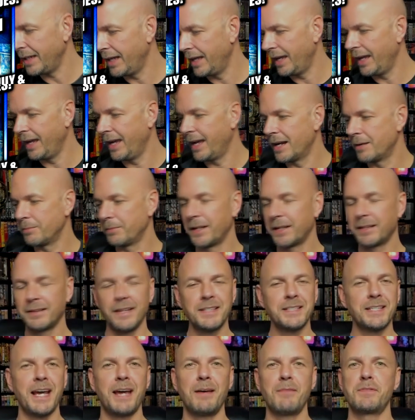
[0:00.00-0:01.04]
And I'm like,
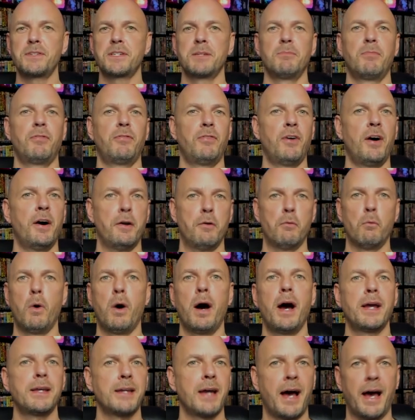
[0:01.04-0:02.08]
let's have some fun.
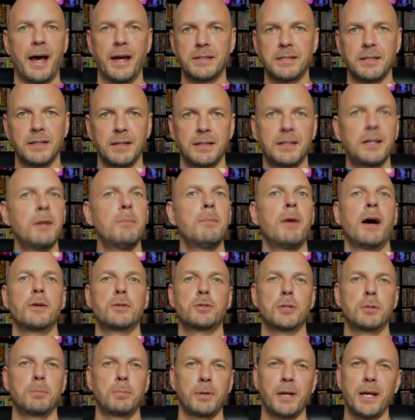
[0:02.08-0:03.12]
Why not? Come on,
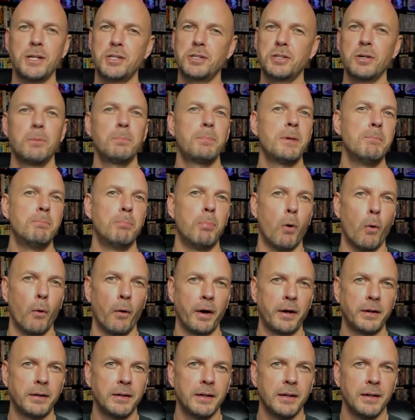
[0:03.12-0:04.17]
Triple H. Don't be
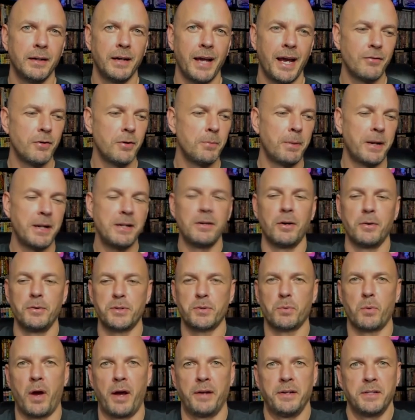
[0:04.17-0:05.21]
boring. Everybody knows
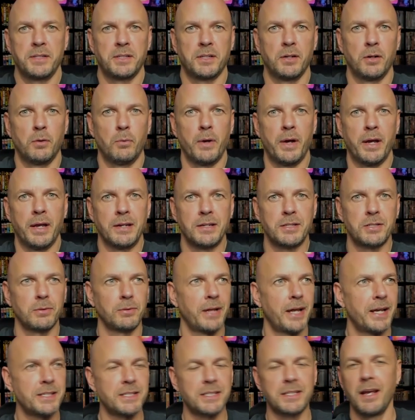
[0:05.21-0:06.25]
Ronda's going to win. So
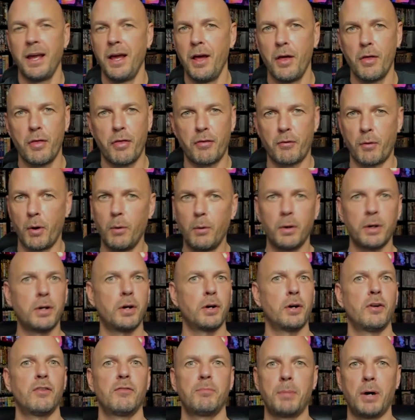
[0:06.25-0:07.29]
let's throw a
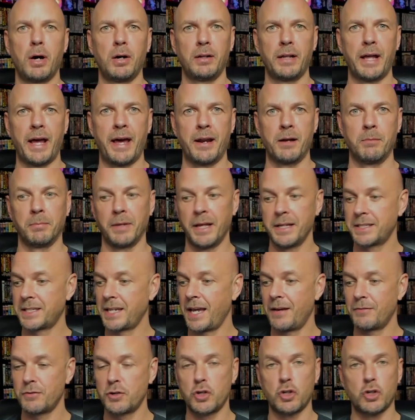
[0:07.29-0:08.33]
curveball at him. Let's
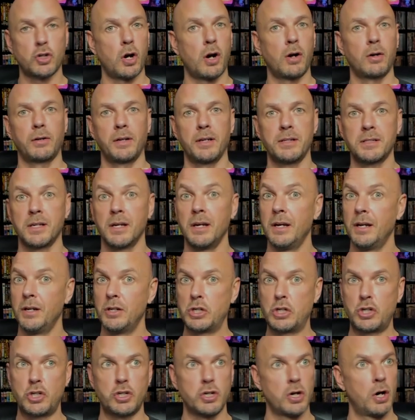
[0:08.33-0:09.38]
have Charlotte
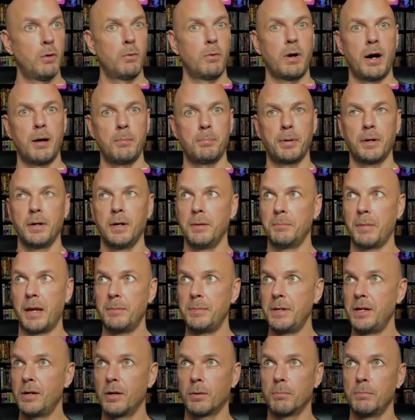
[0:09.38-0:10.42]
show up.
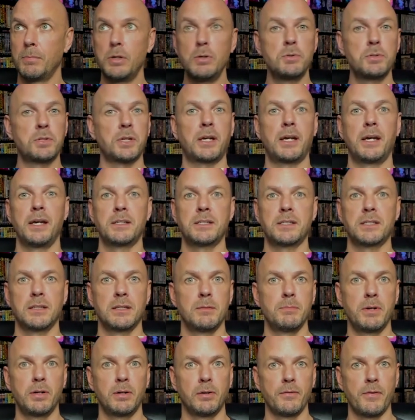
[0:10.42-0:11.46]
Maybe her music hits in the
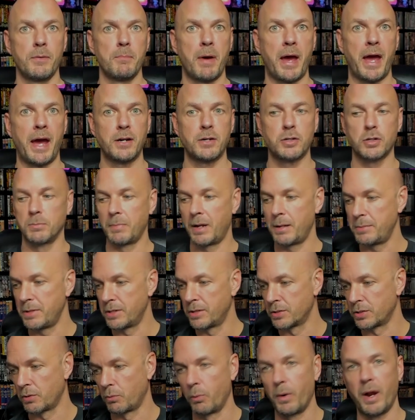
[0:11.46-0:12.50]
middle of the match, or maybe
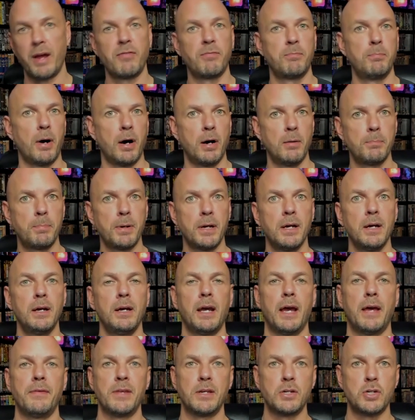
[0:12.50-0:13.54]
there's a ref bump.
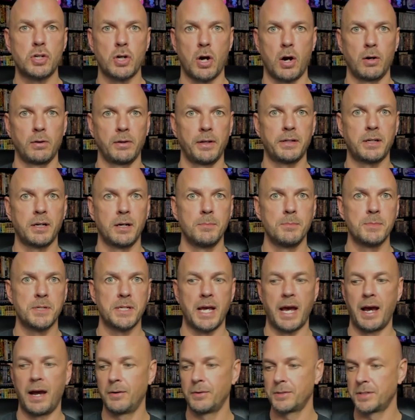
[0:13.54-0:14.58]
And then Charlotte comes
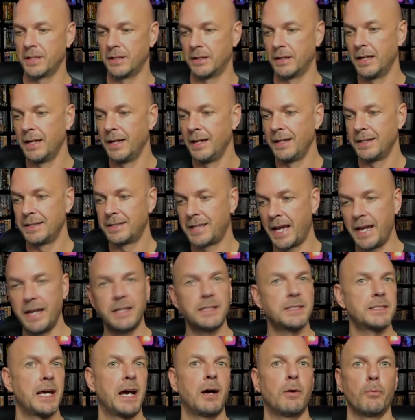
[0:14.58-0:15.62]
out and
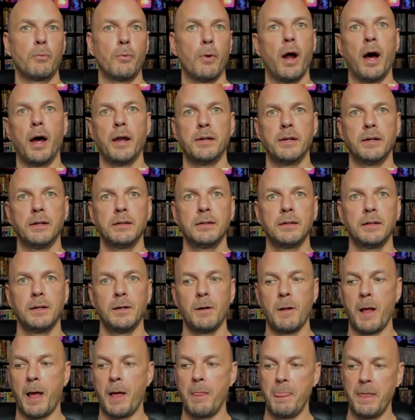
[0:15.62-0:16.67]
takes out Ronda.
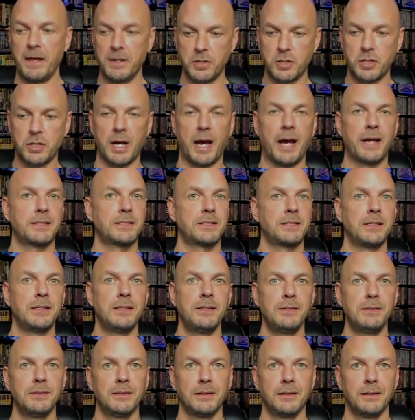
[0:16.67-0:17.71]
And then
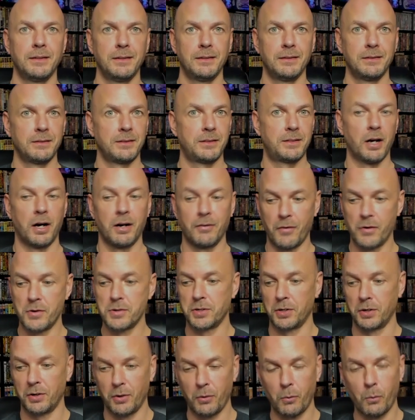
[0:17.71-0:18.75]
Shotzi covers
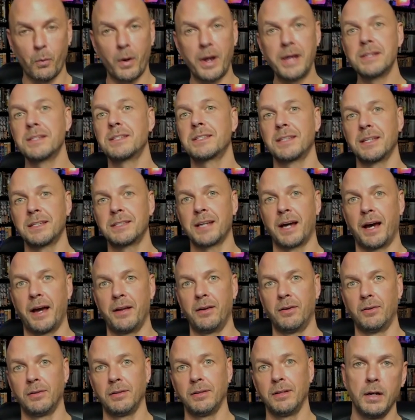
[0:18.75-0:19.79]
her, wins the
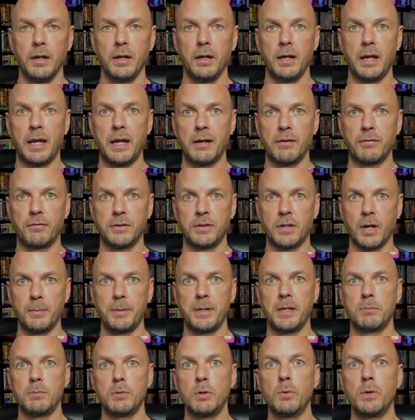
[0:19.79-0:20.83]
title. If
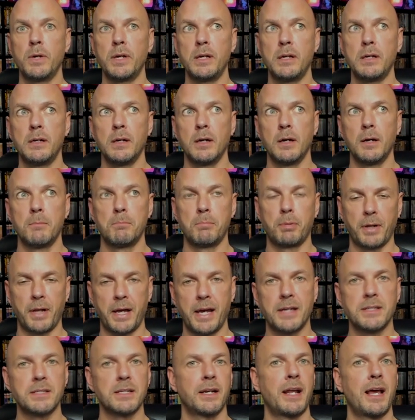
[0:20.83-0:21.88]
WWE
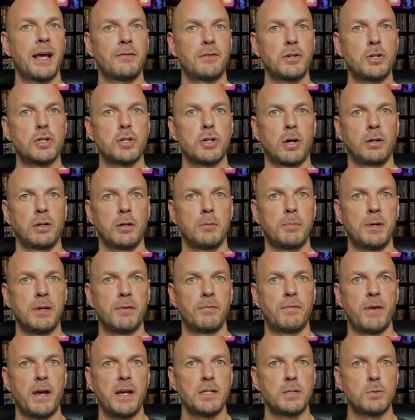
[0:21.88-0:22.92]
plans on having Charlotte be a
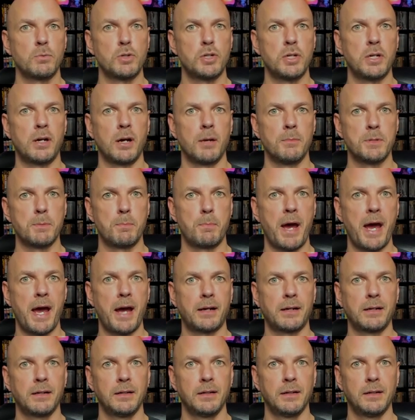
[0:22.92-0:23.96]
face when she comes
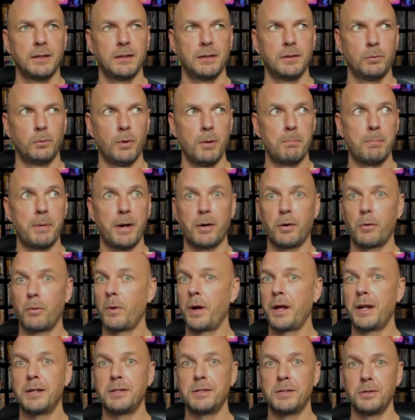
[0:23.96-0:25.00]
back, what better way
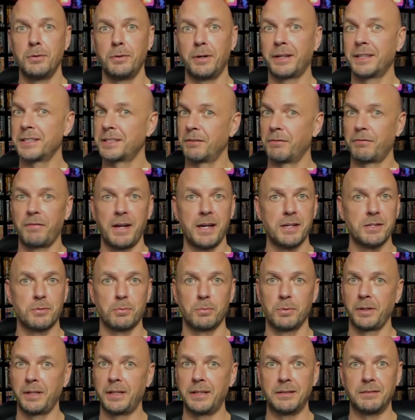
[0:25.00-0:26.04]
to do it? Because the fans
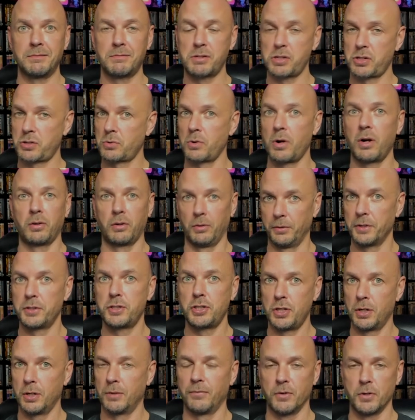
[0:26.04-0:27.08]
really struggle to
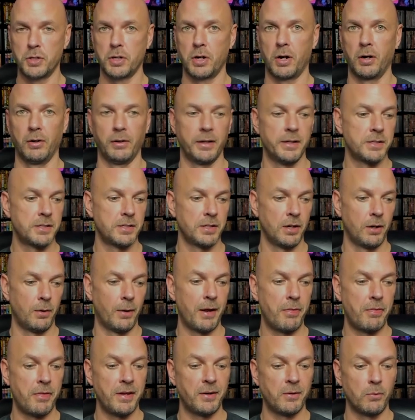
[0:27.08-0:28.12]
cheer for Charlotte. So I
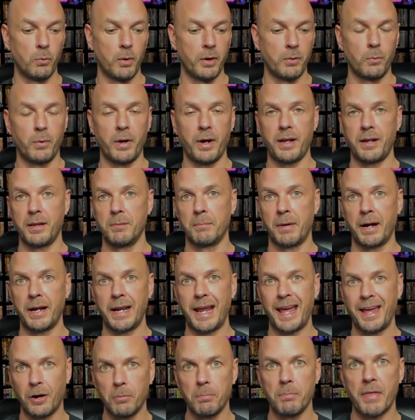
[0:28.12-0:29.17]
think one way that might
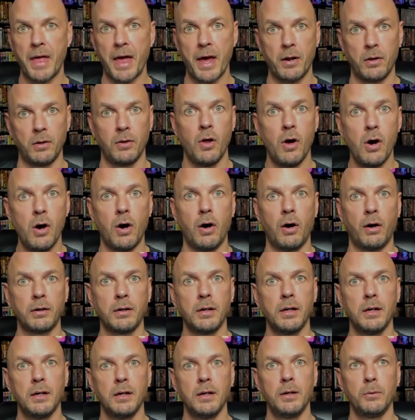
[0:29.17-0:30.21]
help that along
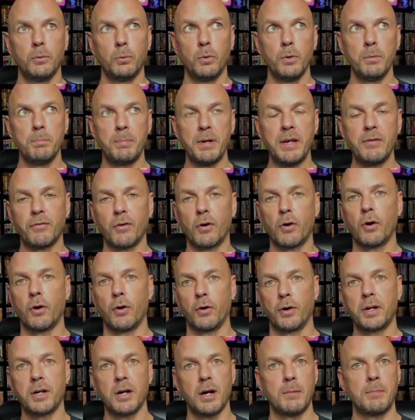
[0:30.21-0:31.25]
would be for her
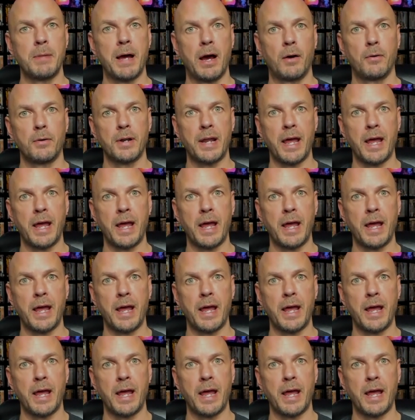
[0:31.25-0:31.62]
to come out and